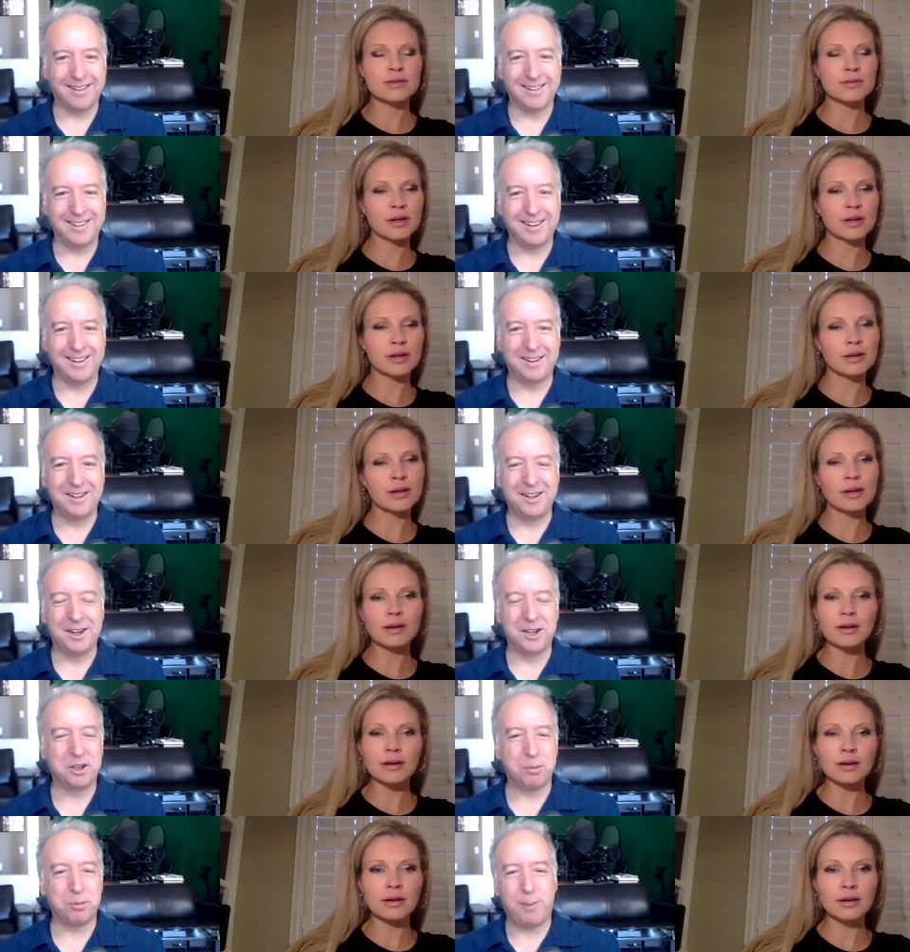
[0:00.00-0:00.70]
Speaker 1: your,
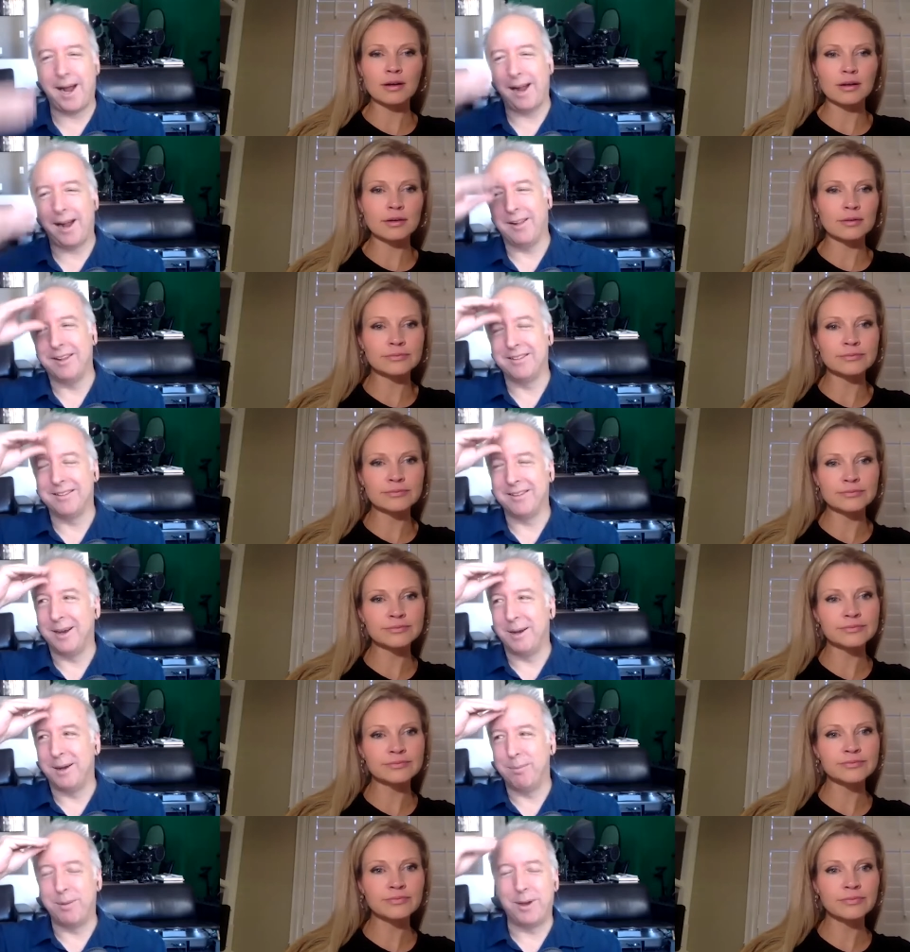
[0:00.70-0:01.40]
your smile isn't
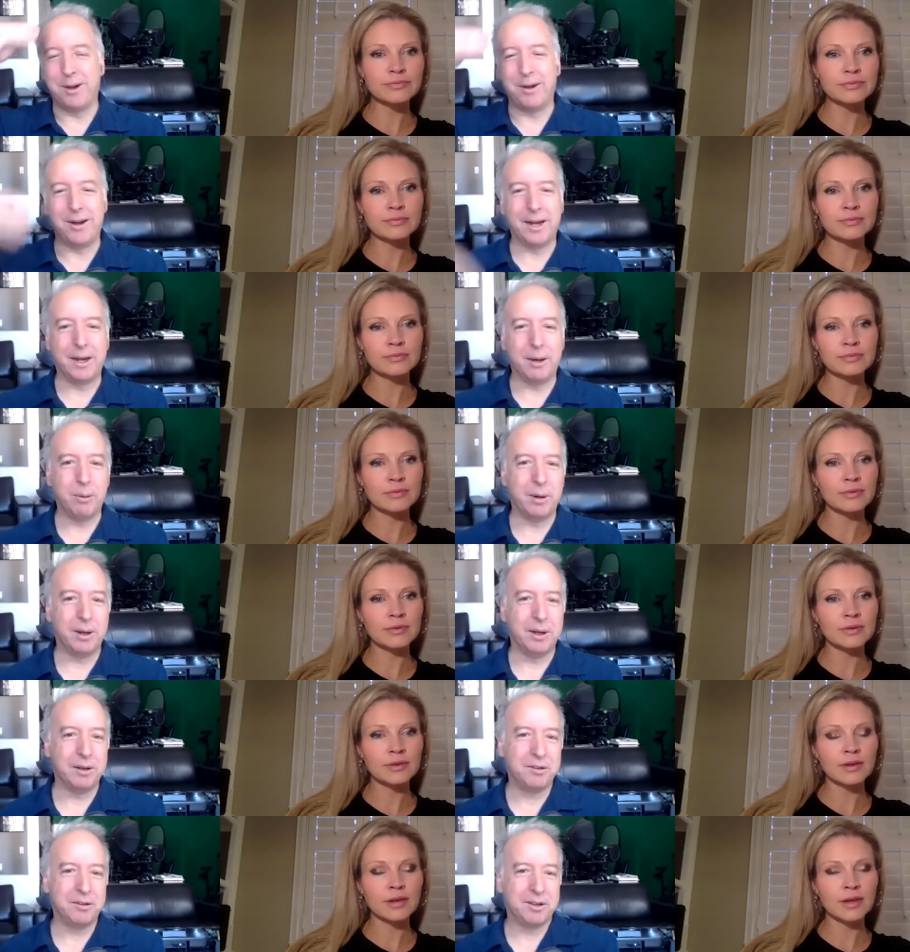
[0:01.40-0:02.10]
up there
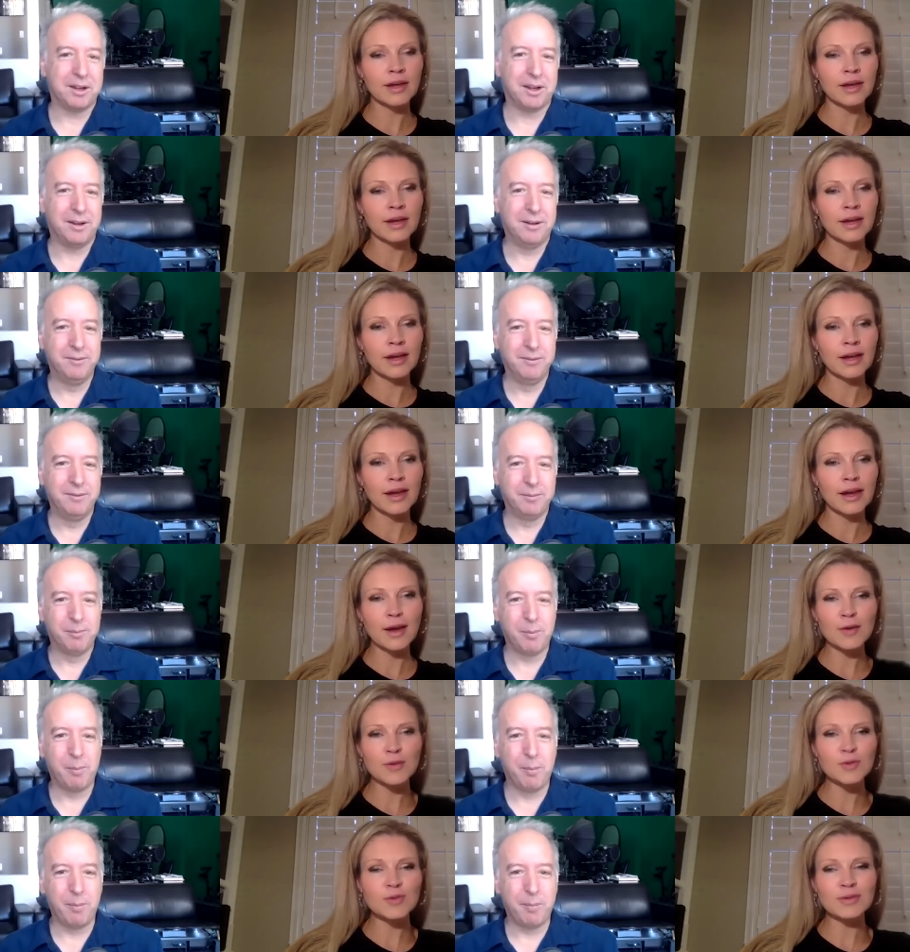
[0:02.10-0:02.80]
anyway so
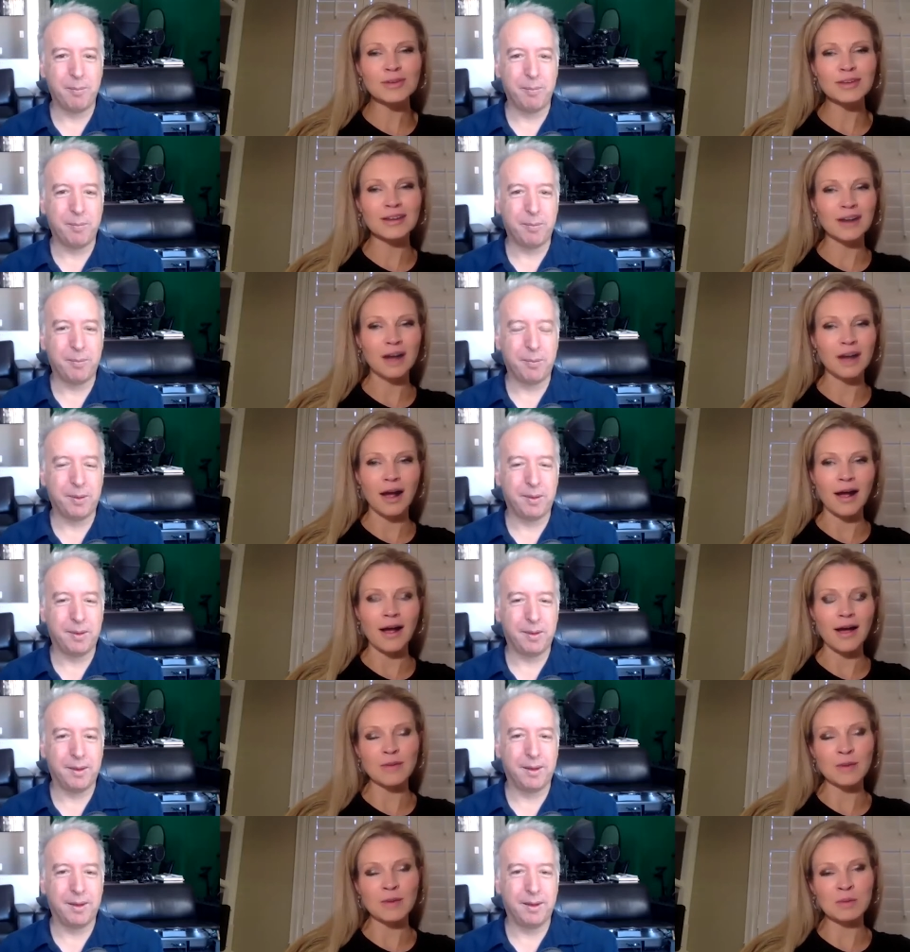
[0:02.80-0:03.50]
Speaker 2: it's really
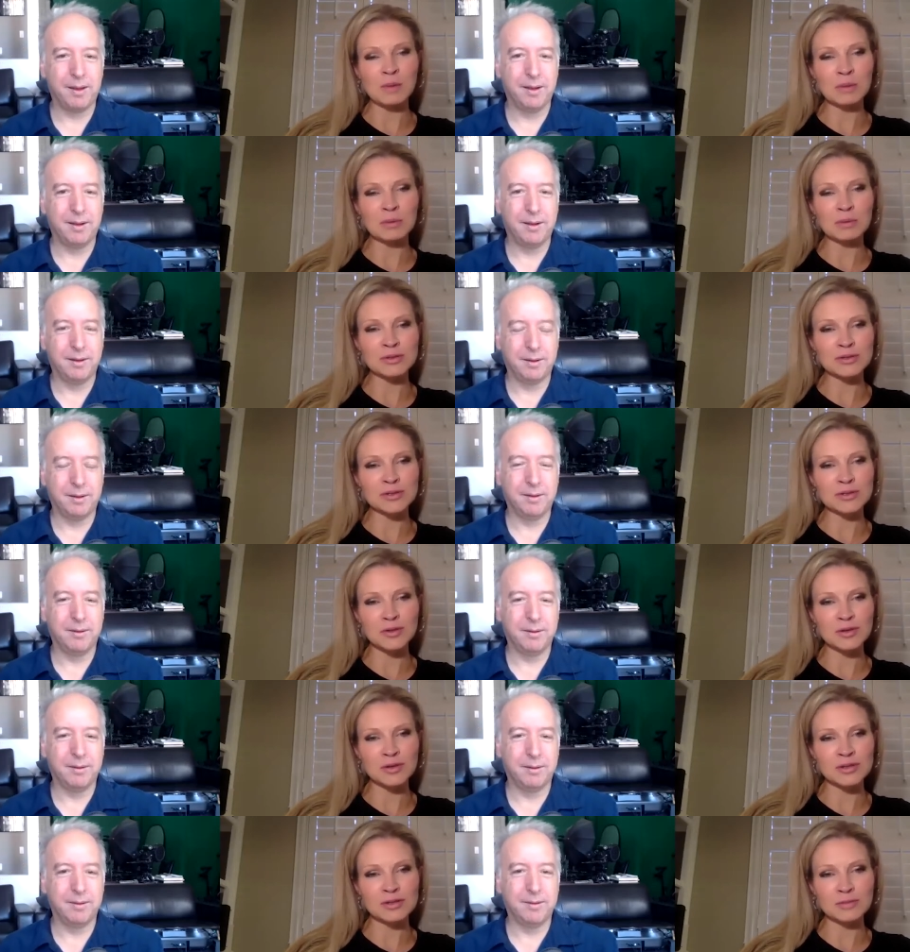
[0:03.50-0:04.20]
not i mean people are so
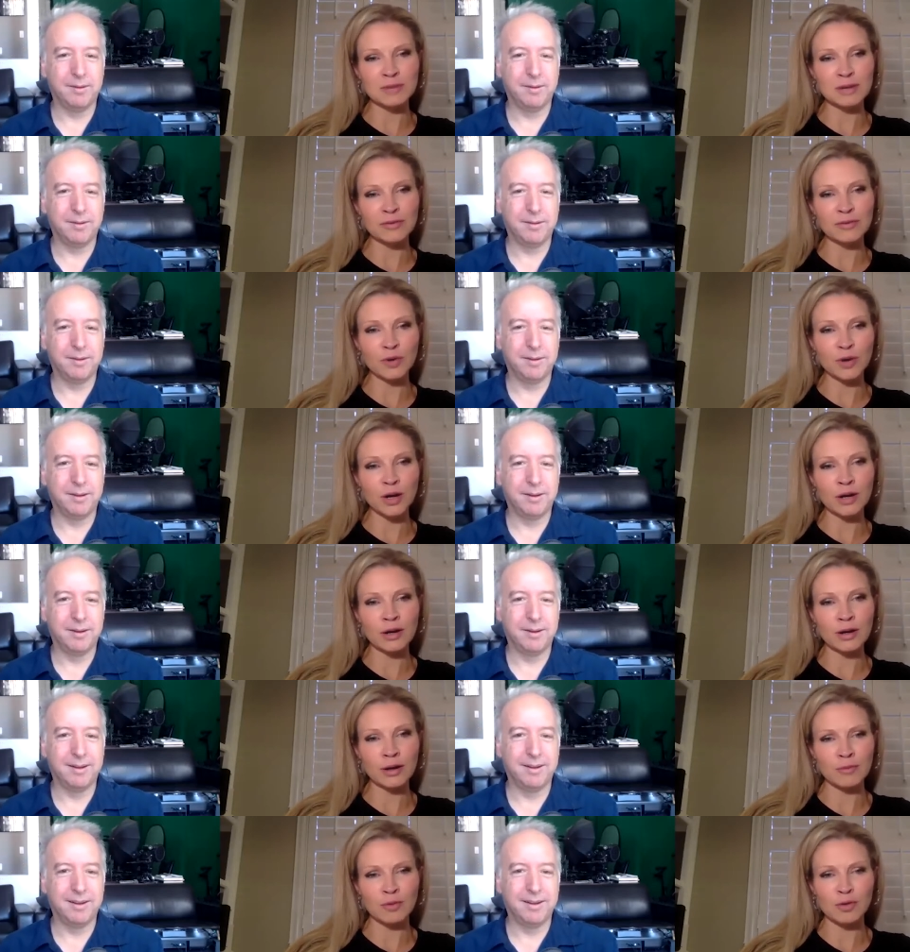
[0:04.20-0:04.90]
used to my
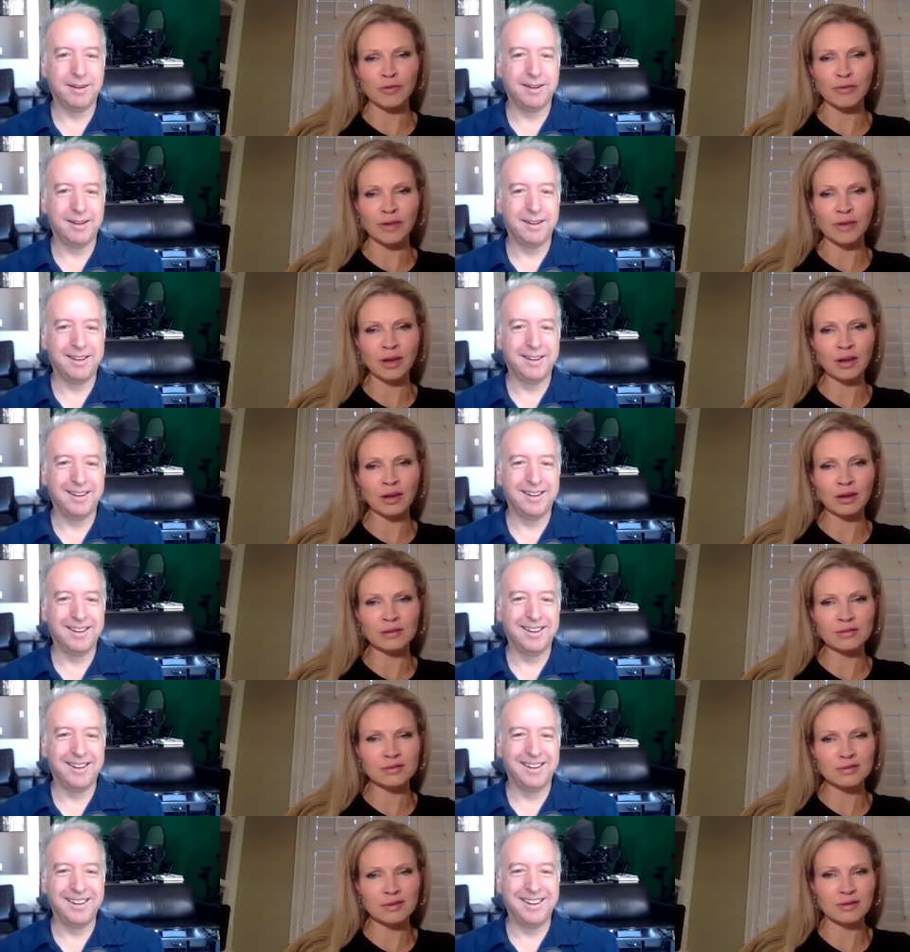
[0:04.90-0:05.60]
forehead not moving
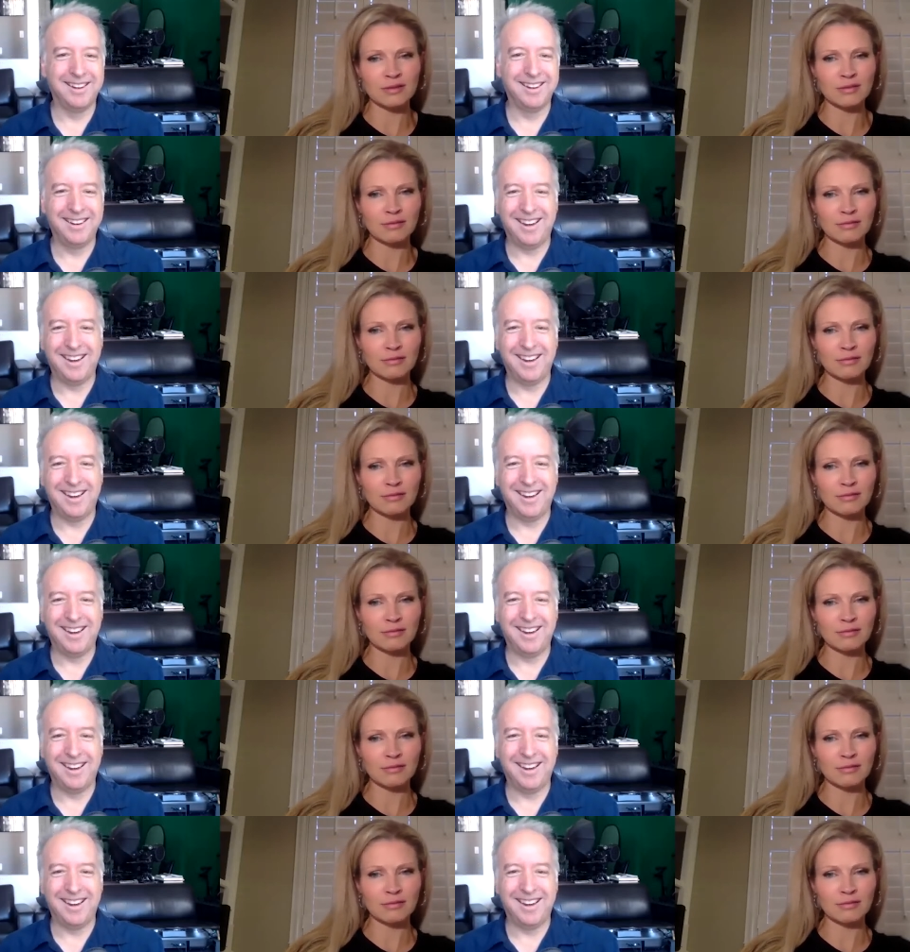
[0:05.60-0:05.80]
so